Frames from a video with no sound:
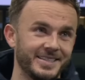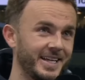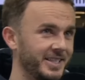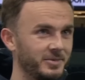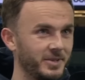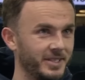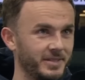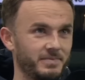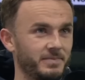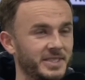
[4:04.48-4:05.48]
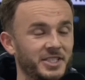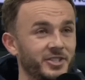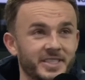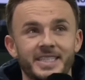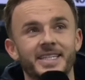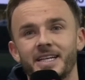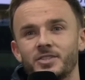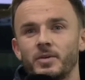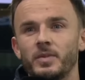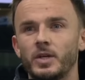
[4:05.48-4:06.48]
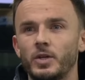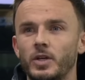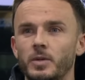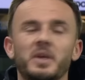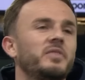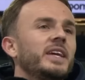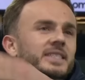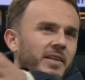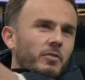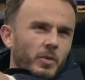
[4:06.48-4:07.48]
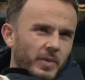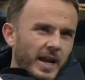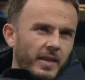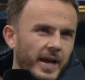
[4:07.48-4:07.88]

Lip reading: today, some of the positions he takes up. But if he's ever up there like